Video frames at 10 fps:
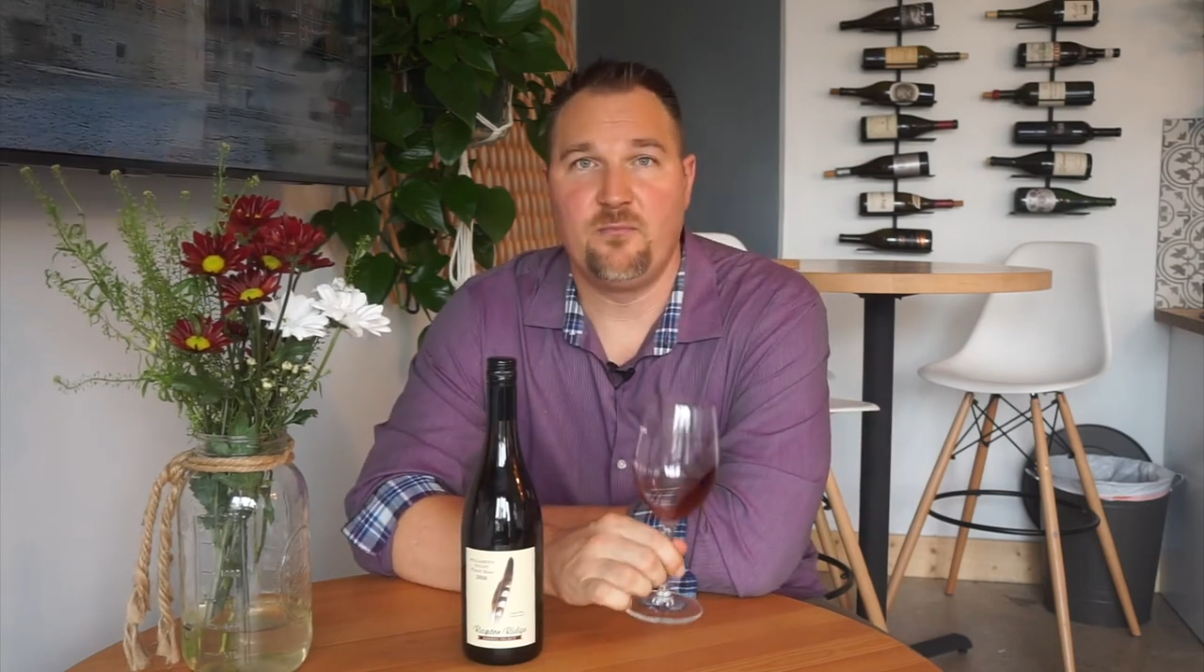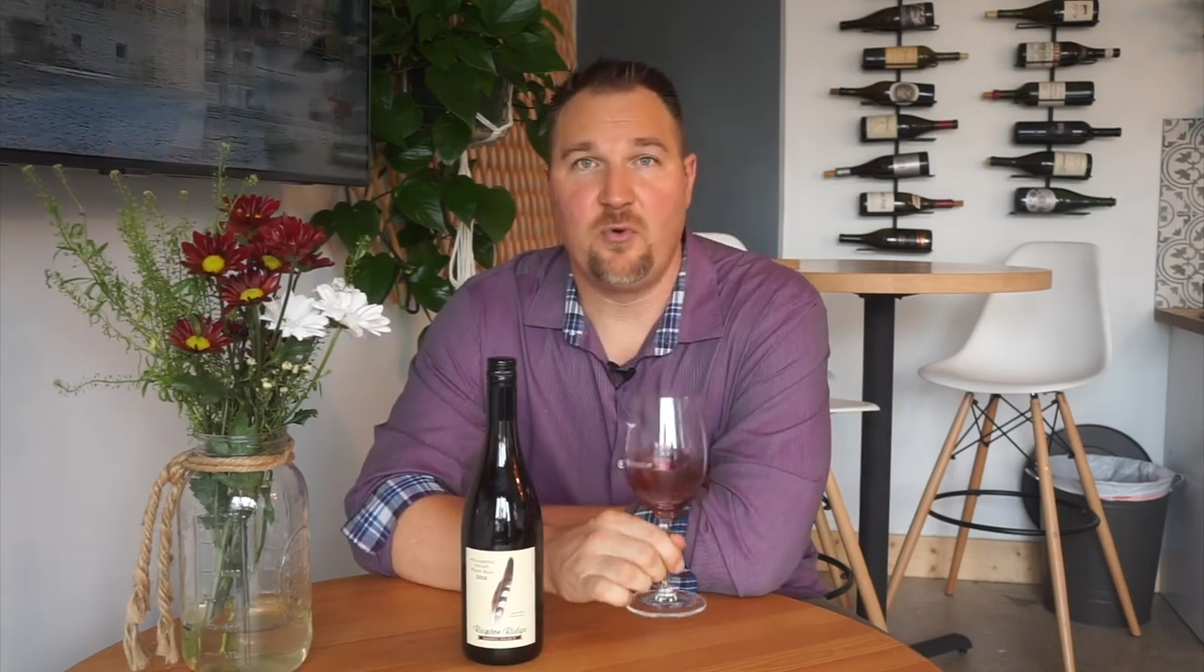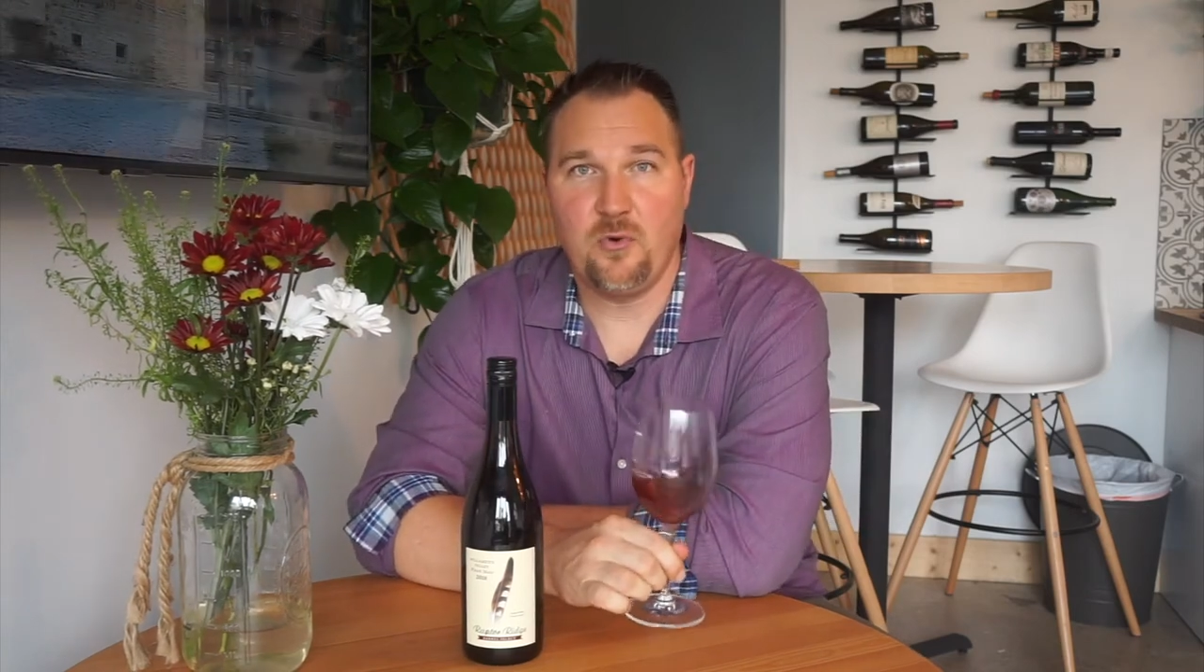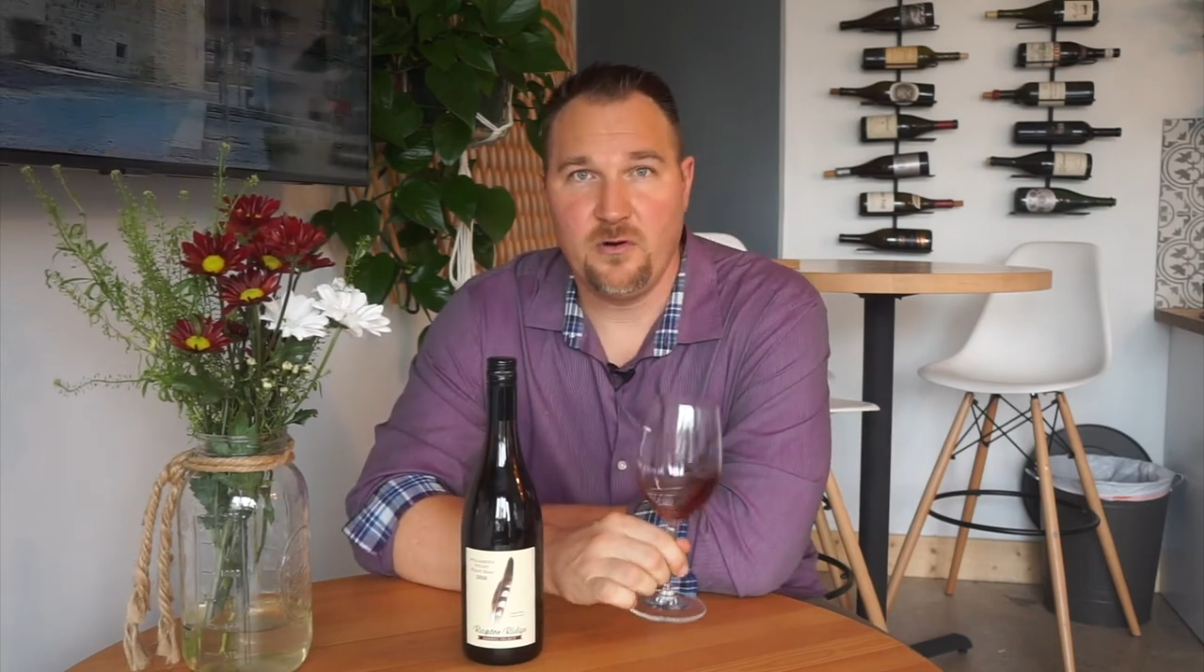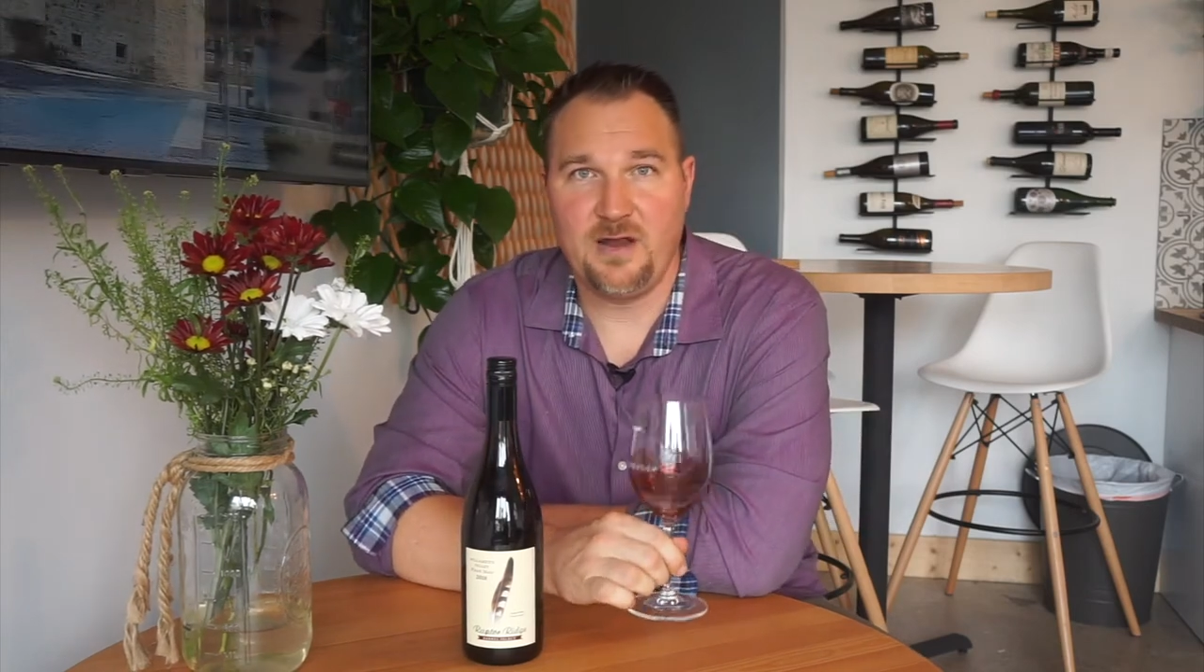
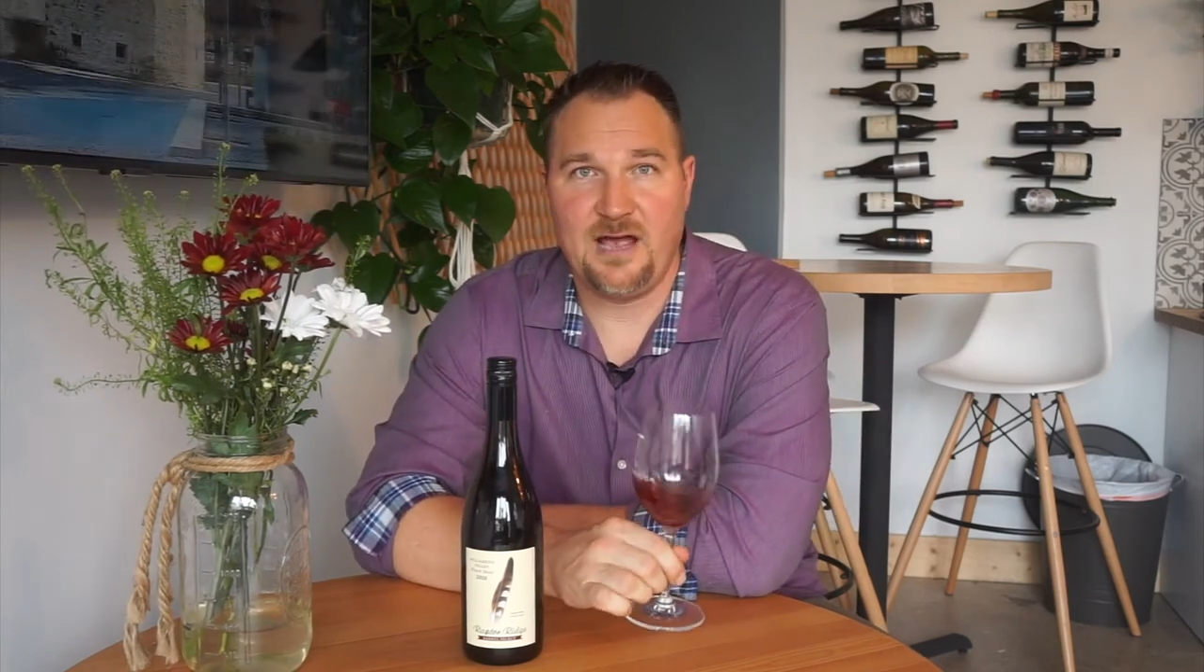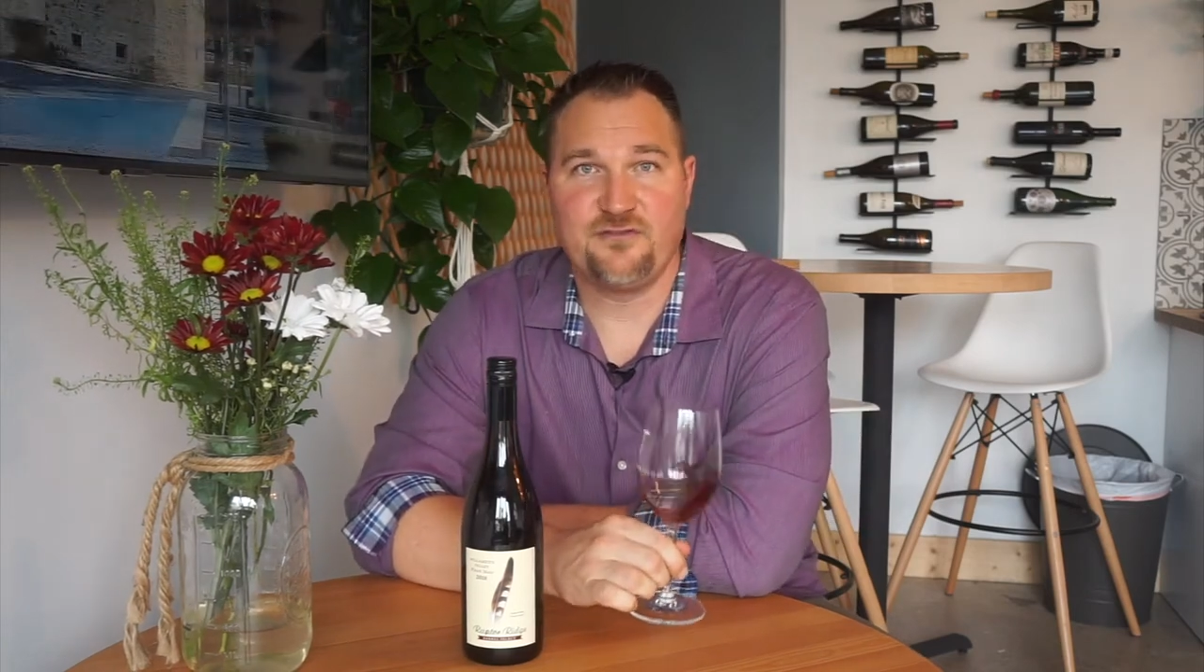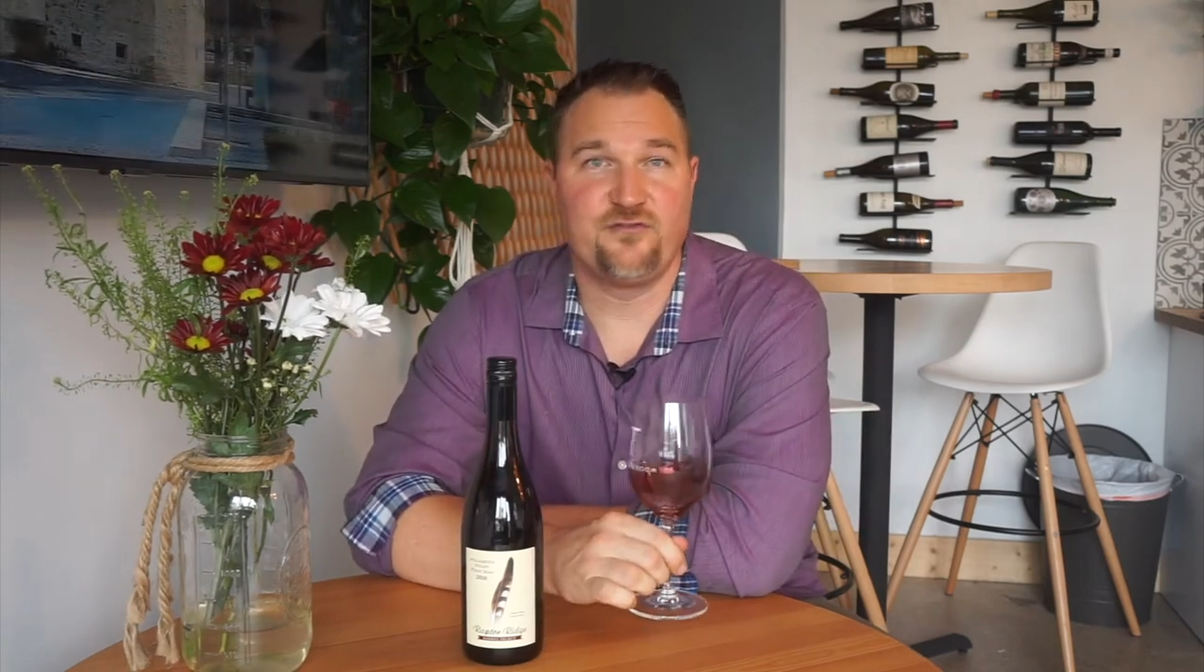board as